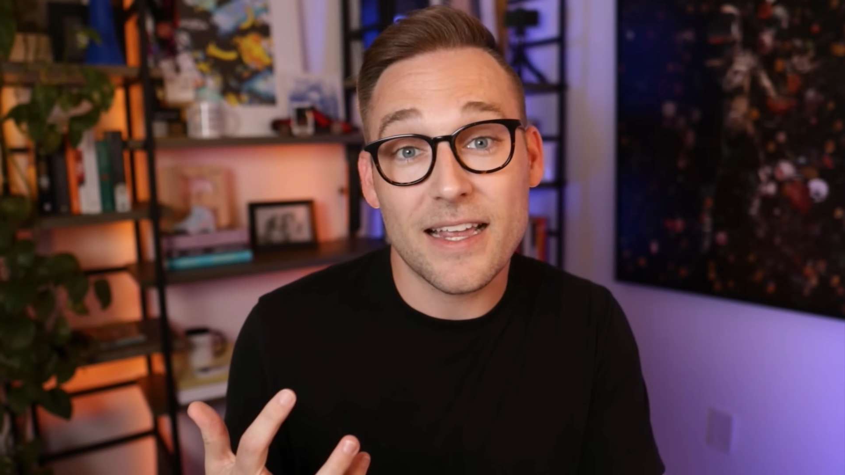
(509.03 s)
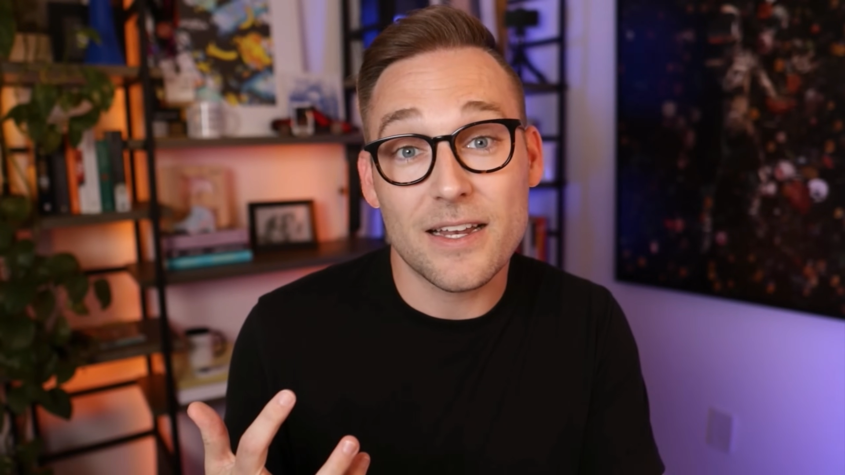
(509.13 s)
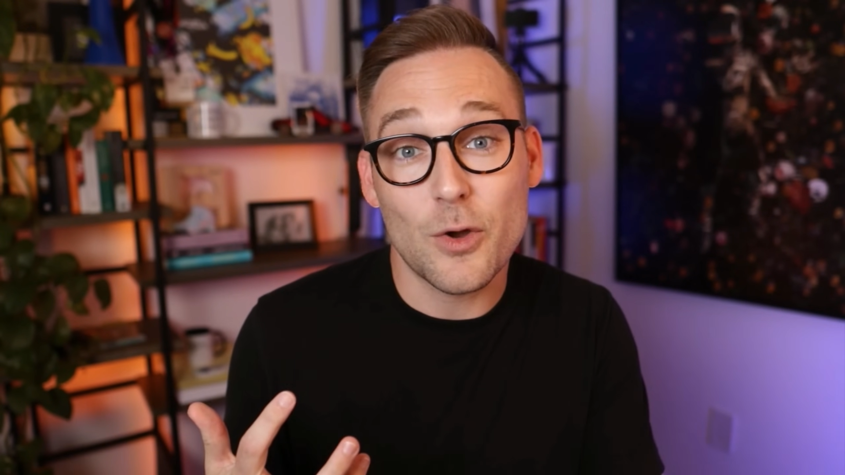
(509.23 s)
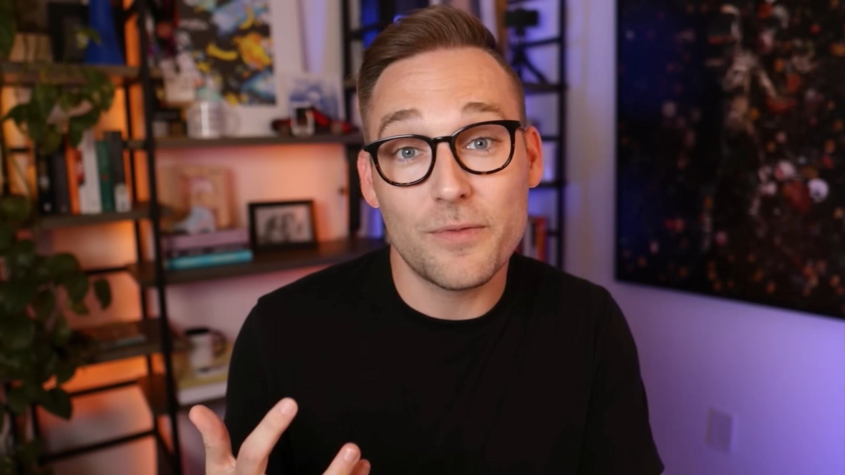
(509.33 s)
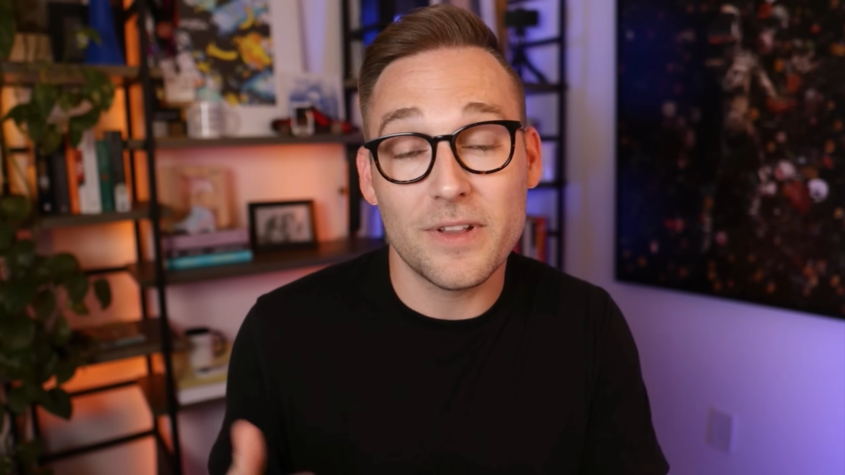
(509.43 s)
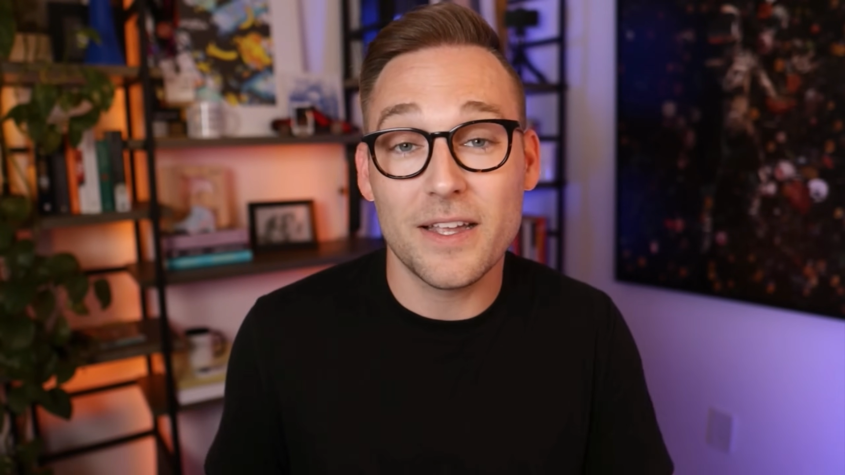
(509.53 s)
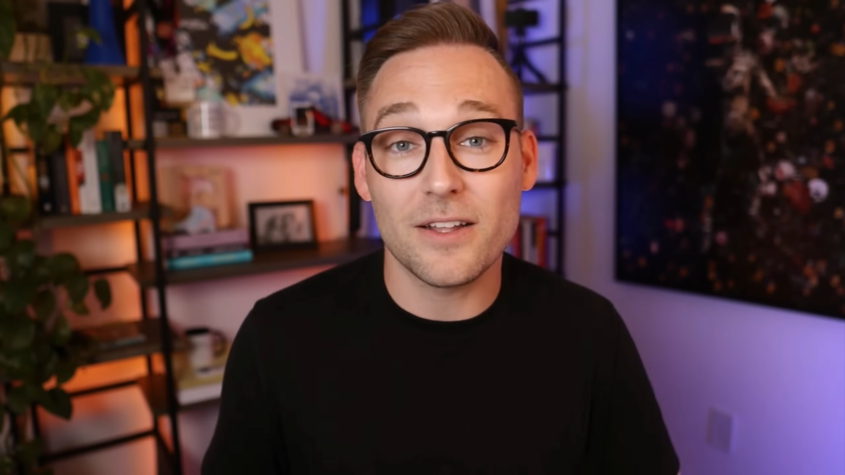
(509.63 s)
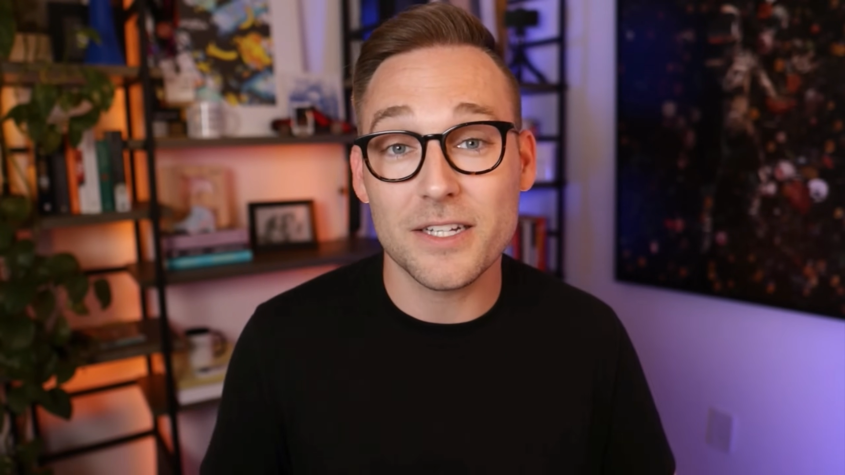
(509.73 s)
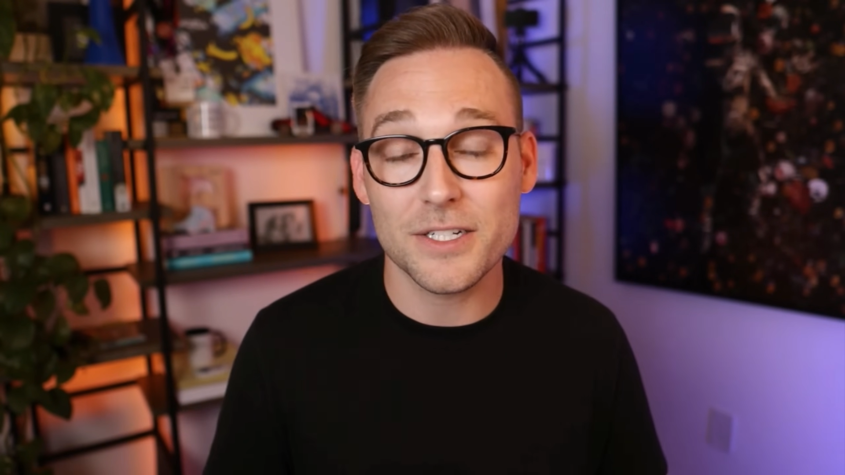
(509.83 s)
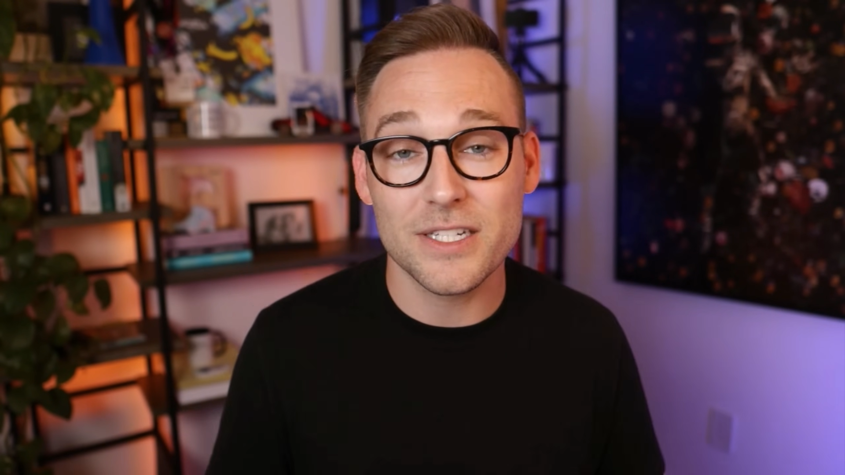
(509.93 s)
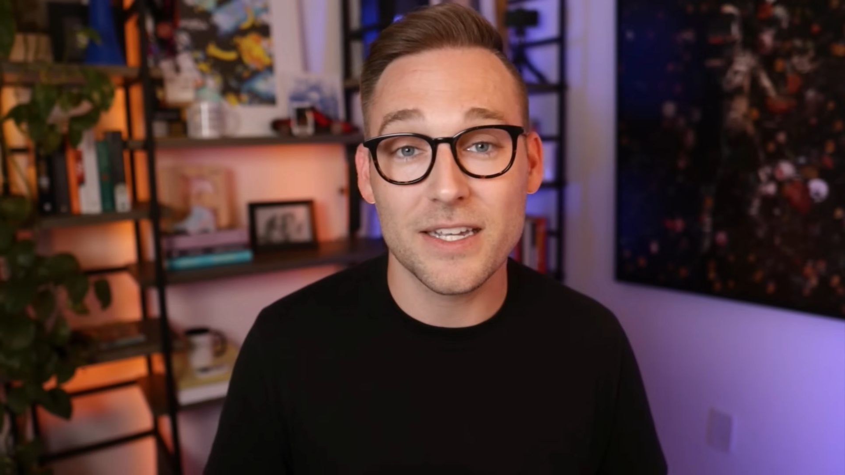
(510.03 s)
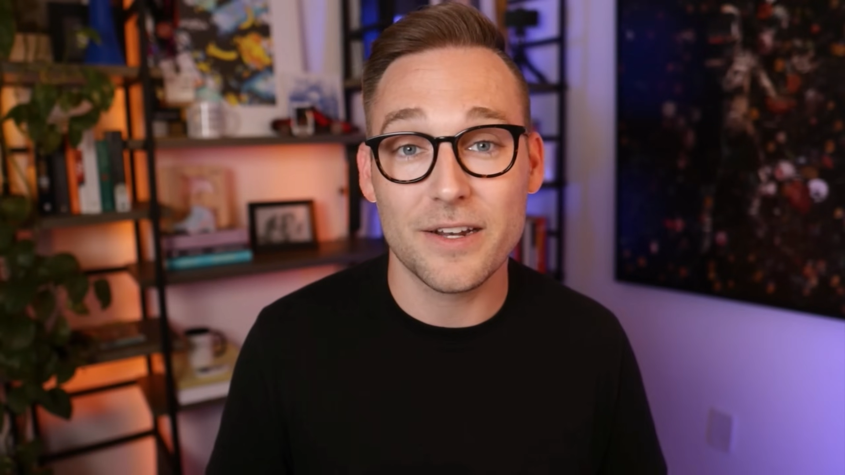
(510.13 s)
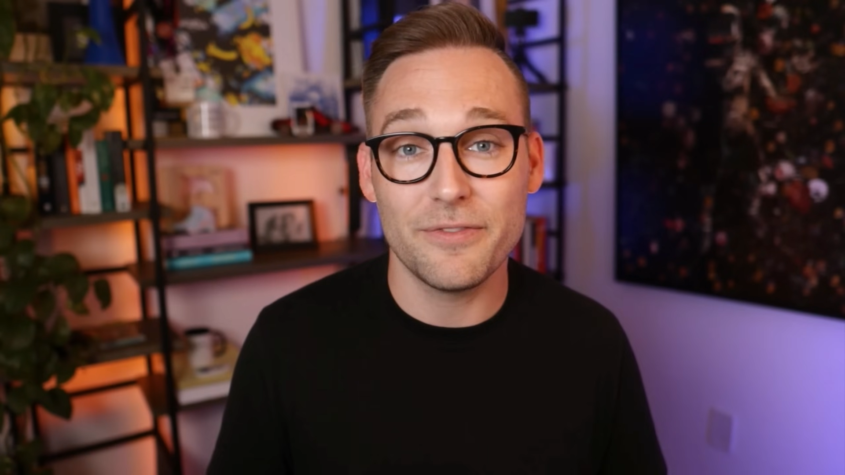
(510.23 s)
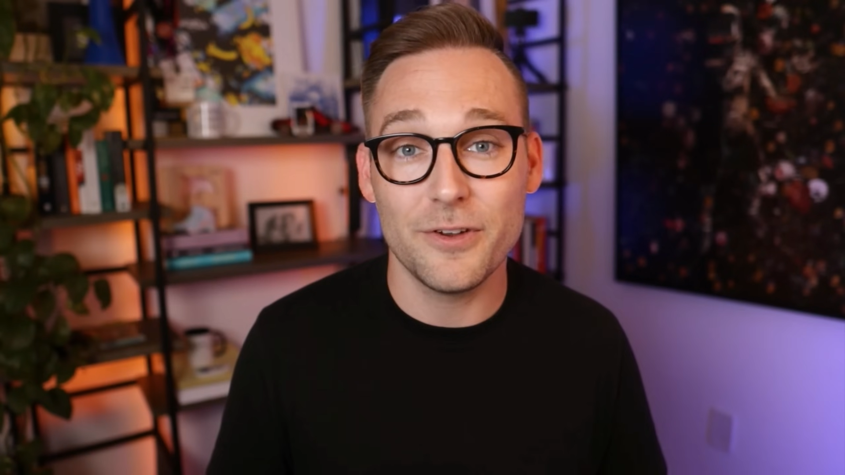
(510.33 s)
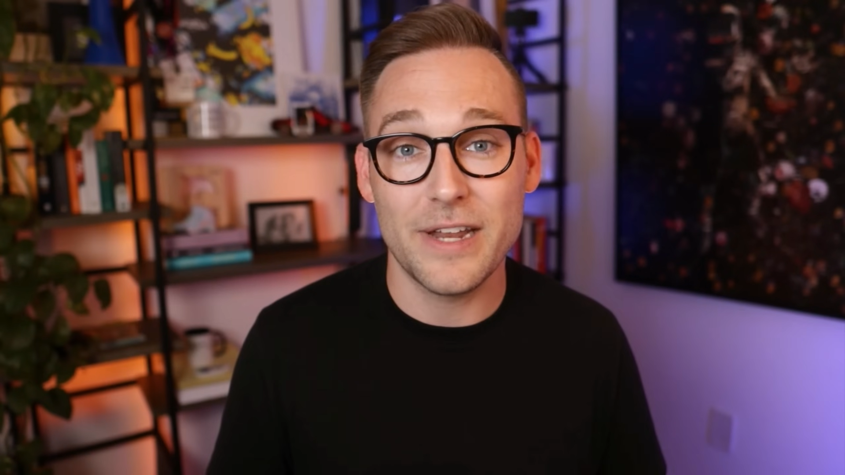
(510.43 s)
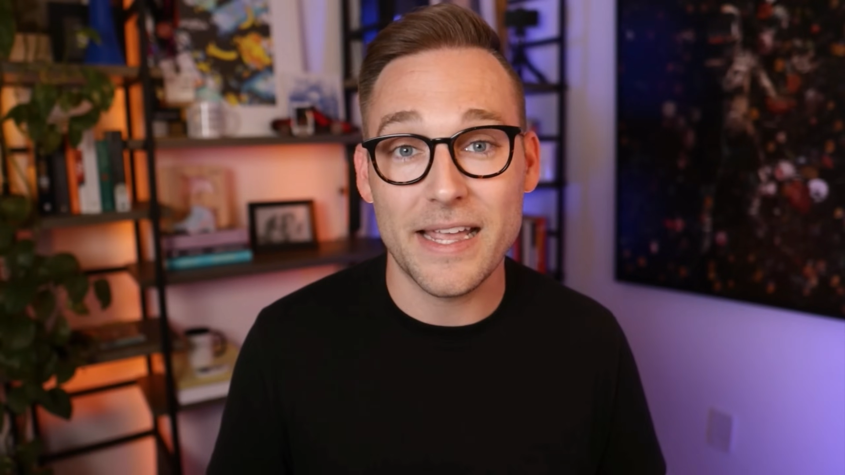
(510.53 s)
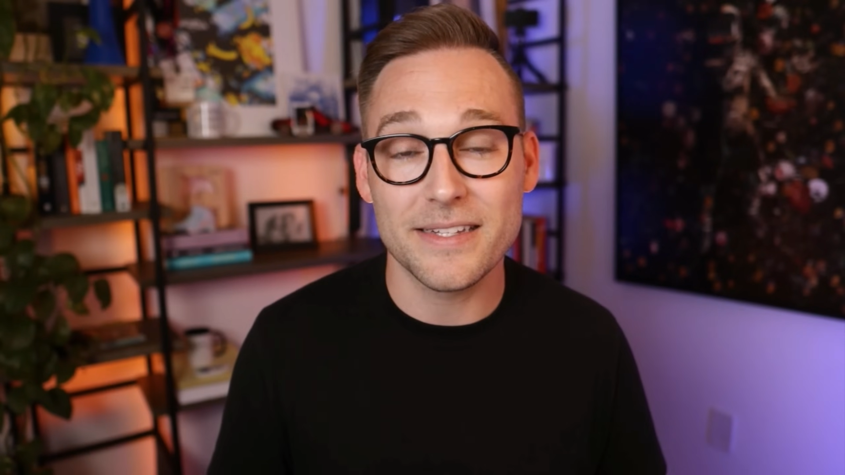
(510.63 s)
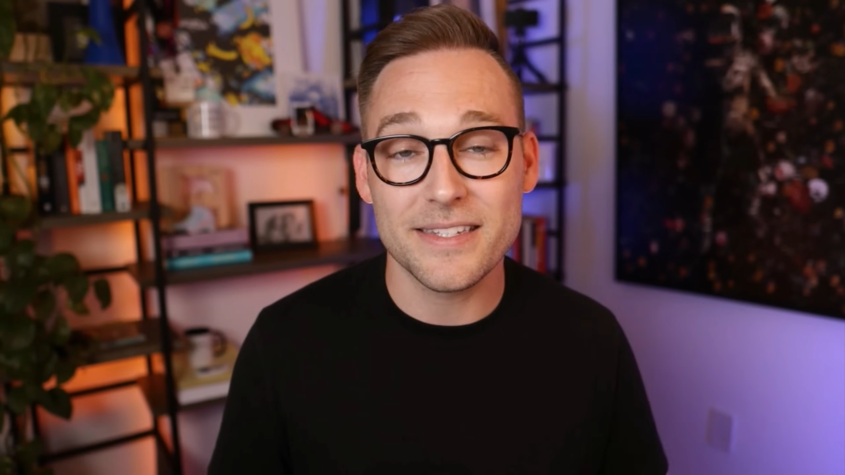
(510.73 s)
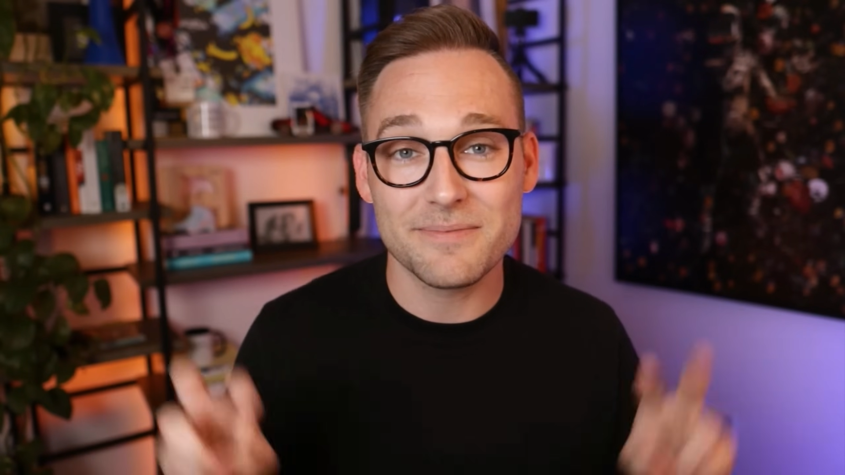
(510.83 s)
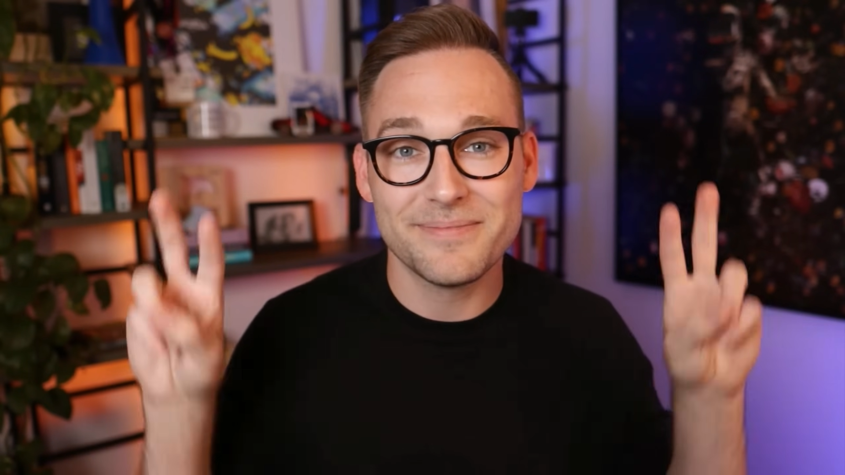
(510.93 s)
And hopefully, I'll talk to you in a few
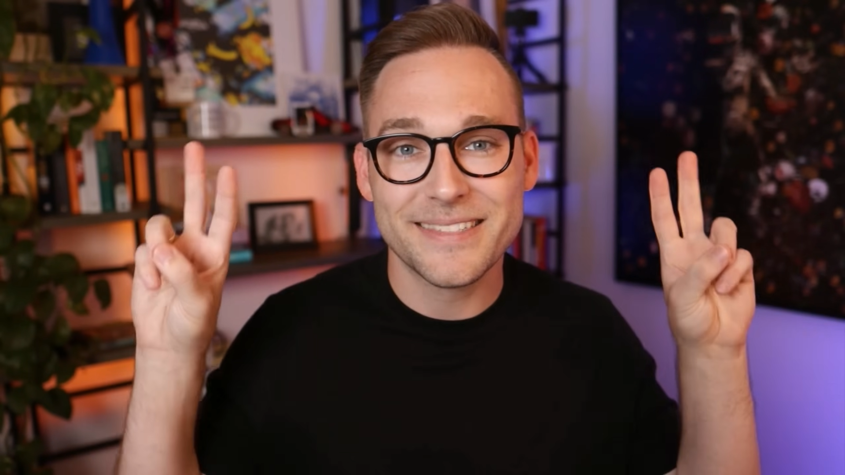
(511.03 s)
days.